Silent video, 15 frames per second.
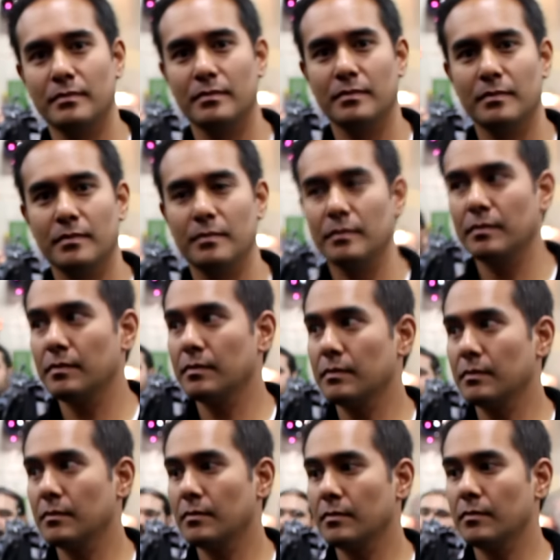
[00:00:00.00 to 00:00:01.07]

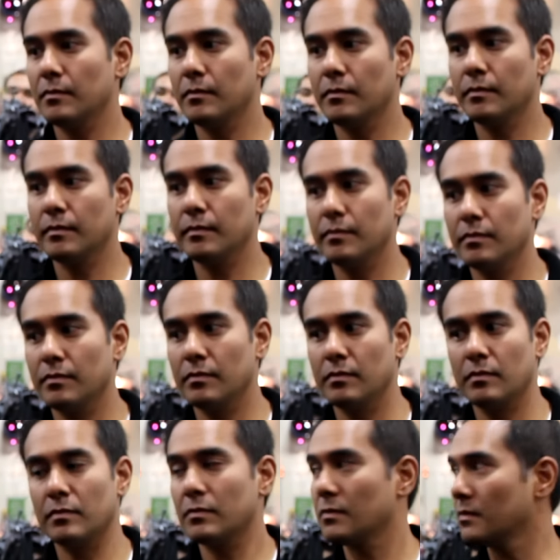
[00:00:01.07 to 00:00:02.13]

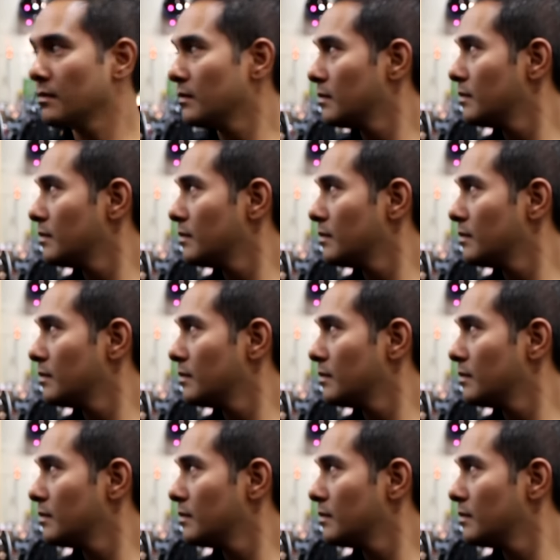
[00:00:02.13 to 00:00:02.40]
No words are spoken by the person on screen.